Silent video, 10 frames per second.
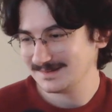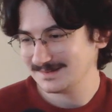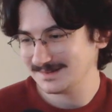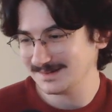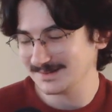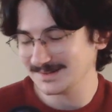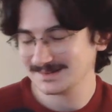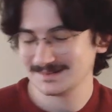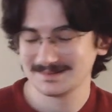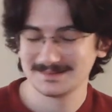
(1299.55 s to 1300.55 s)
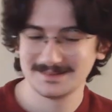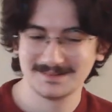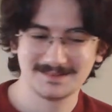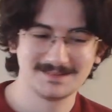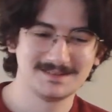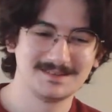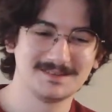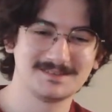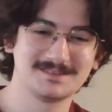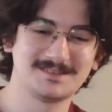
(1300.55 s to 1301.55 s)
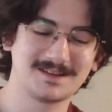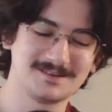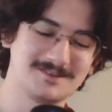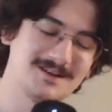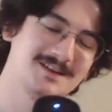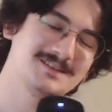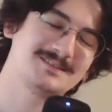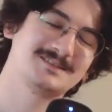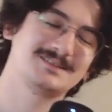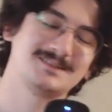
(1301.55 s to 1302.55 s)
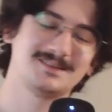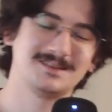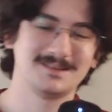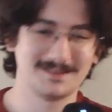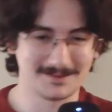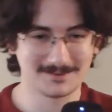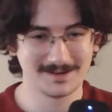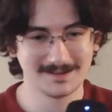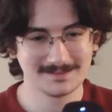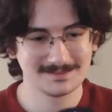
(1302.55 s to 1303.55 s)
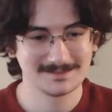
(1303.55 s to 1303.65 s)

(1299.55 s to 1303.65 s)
Anyway, this is Tech and Grant. I'm Grant,